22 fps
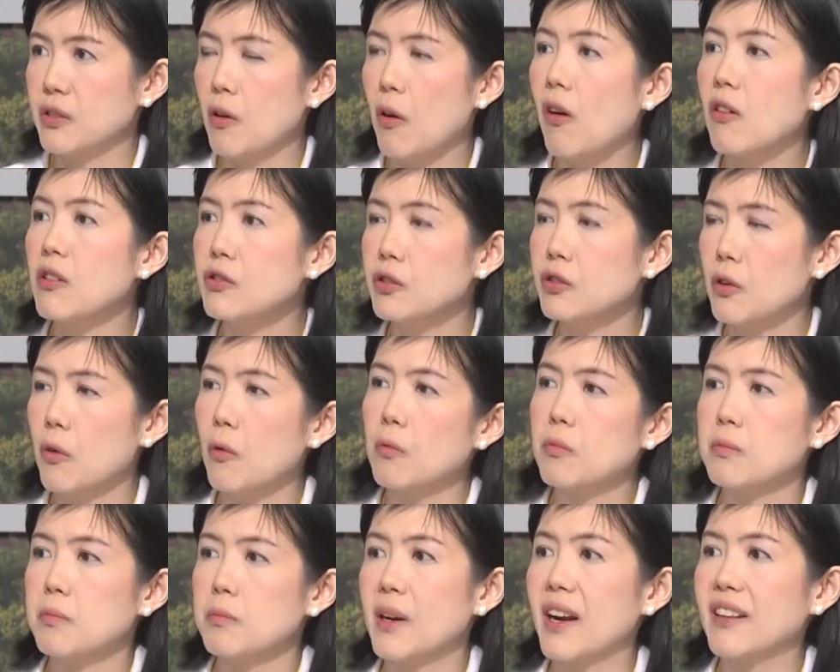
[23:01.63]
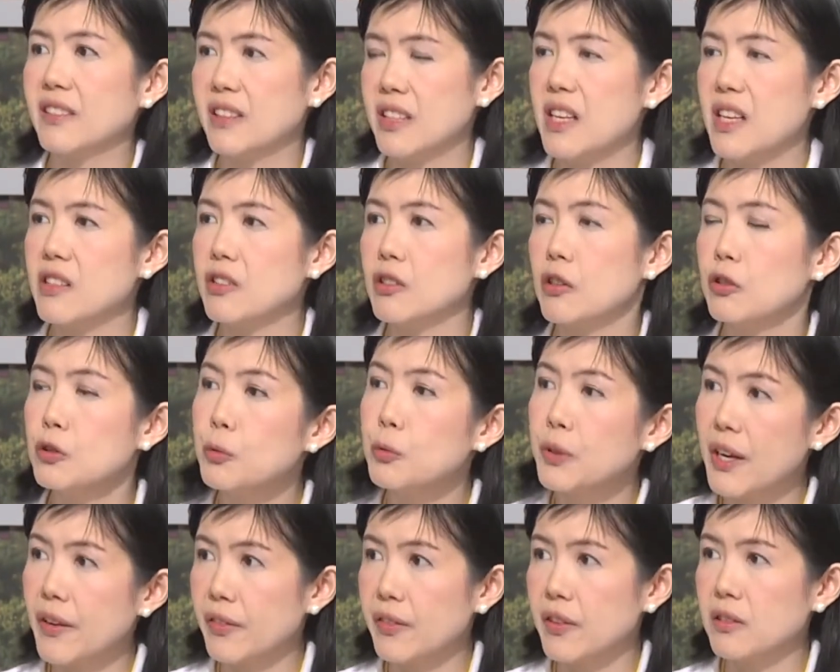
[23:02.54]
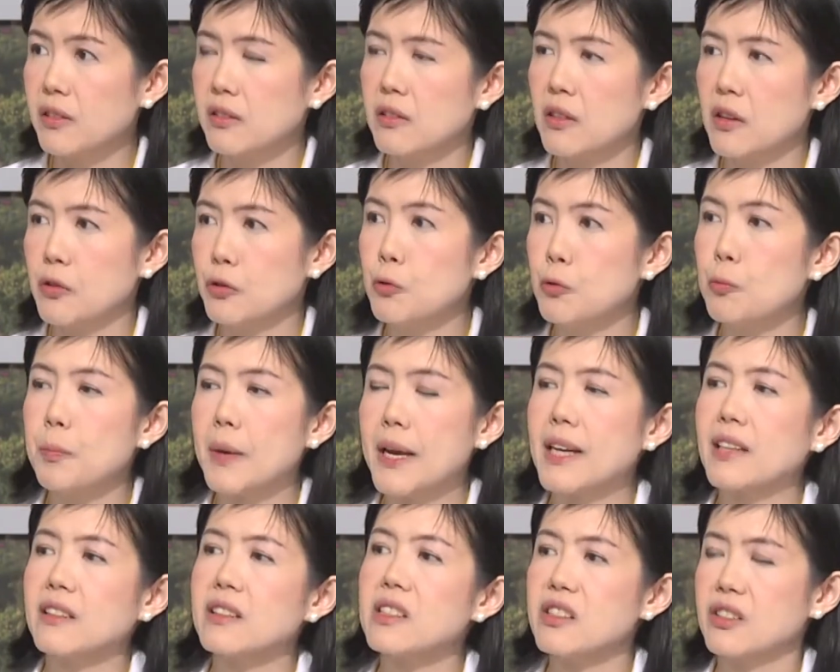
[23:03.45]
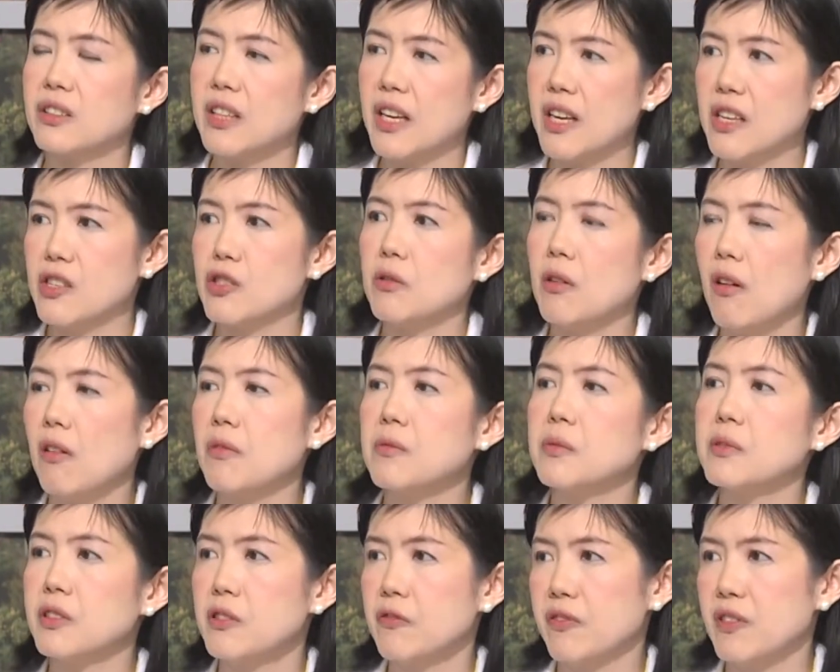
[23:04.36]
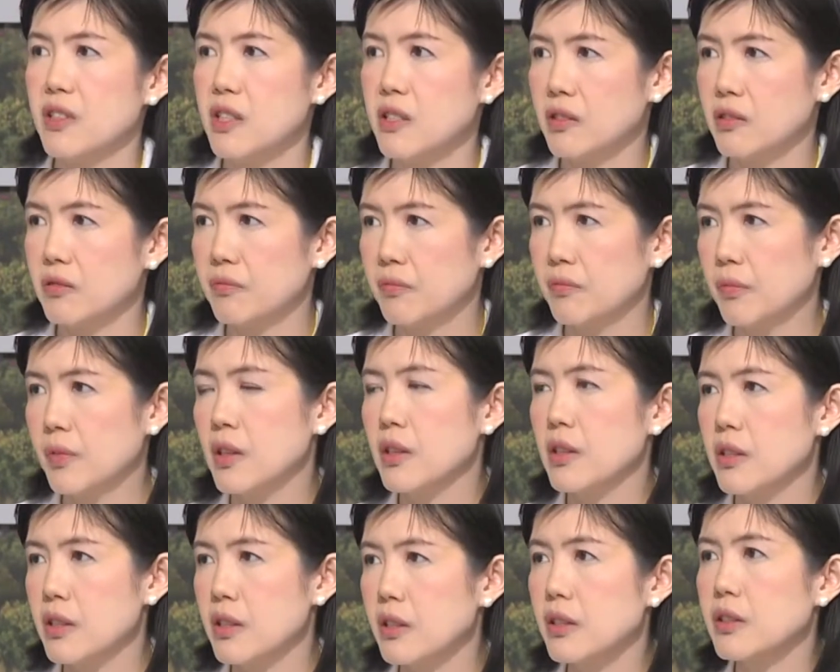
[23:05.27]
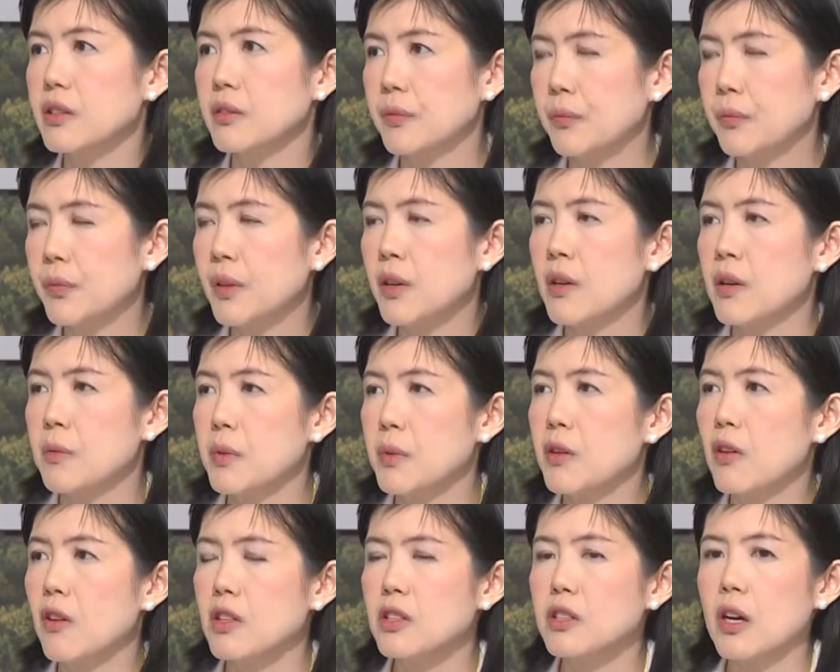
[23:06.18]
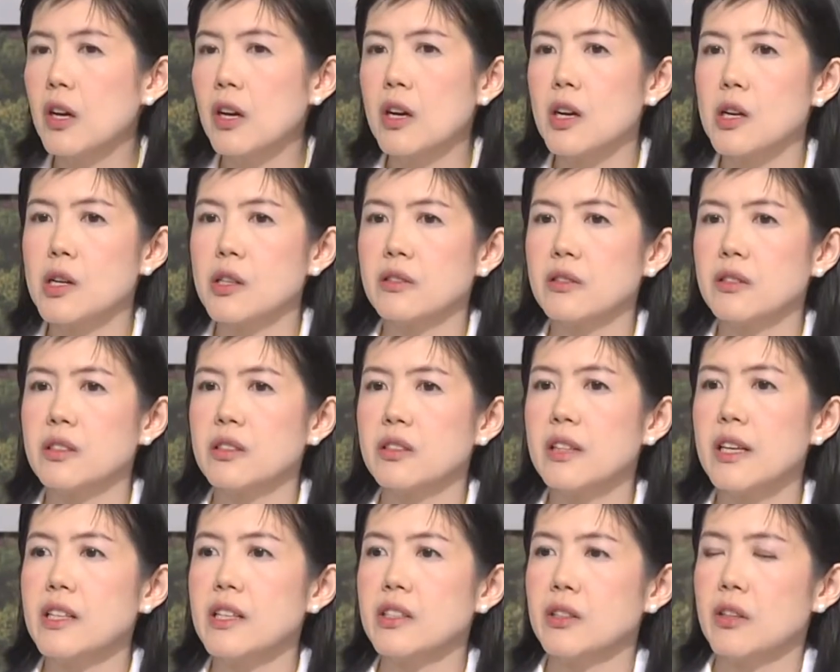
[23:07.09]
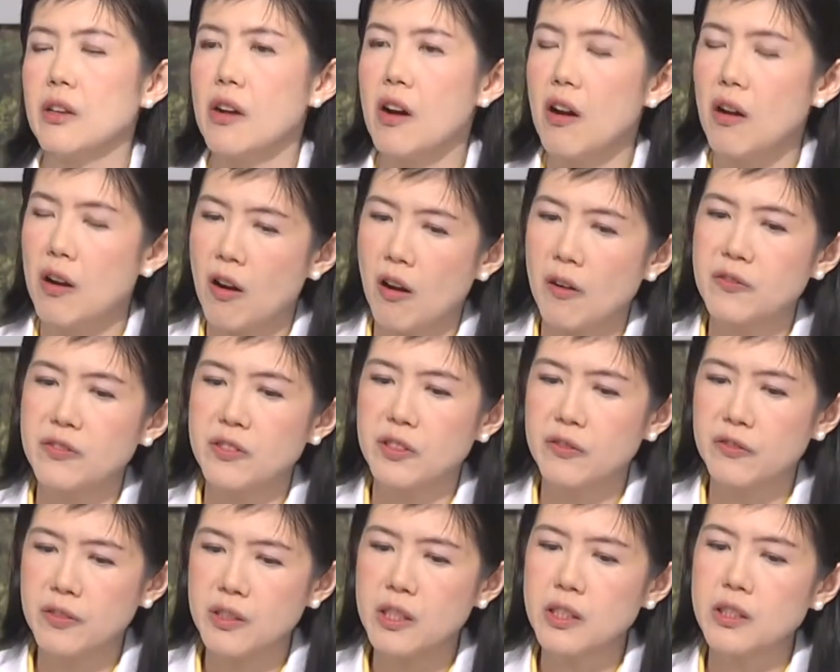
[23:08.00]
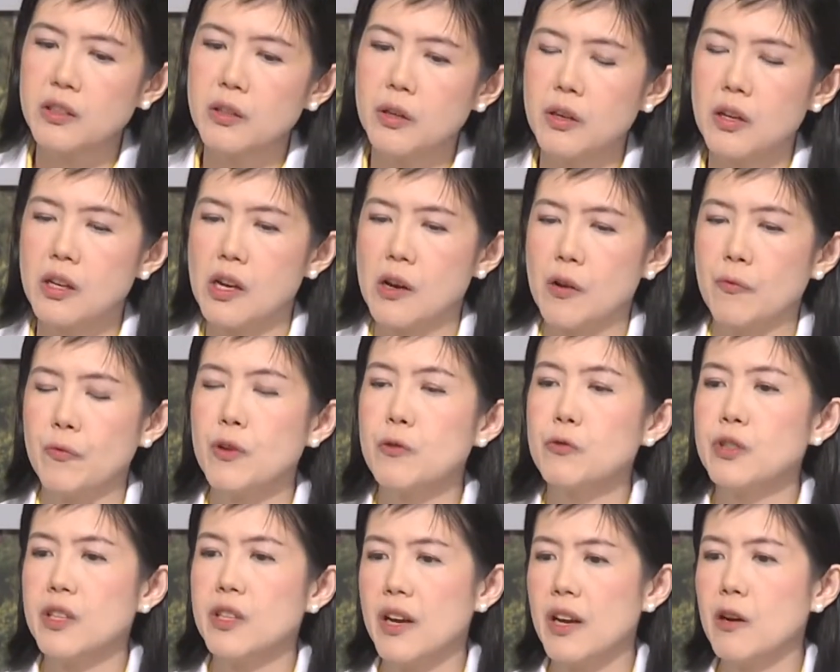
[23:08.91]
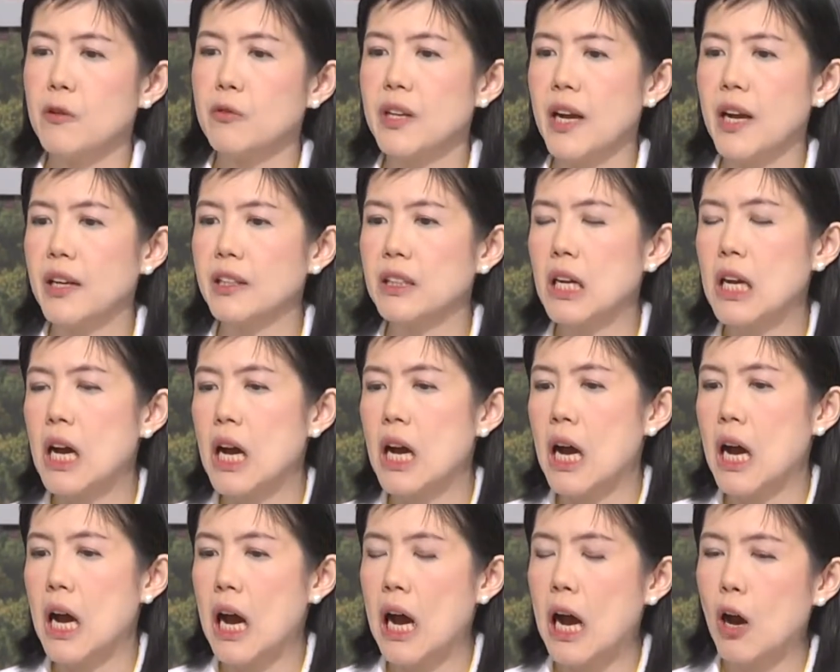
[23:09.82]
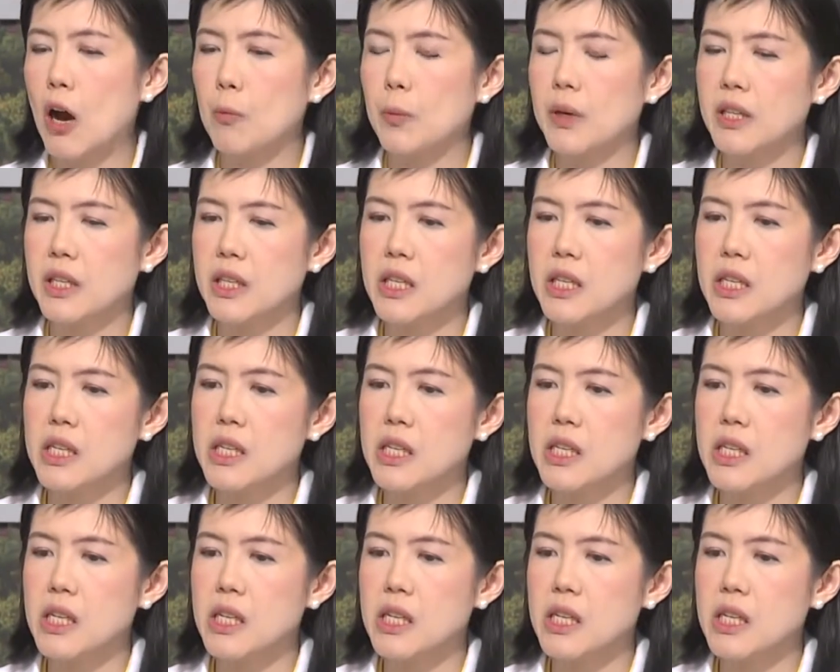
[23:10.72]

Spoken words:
also blood test together to make the stage of syphilis. Yes, because the stage of syphilis will tell that how many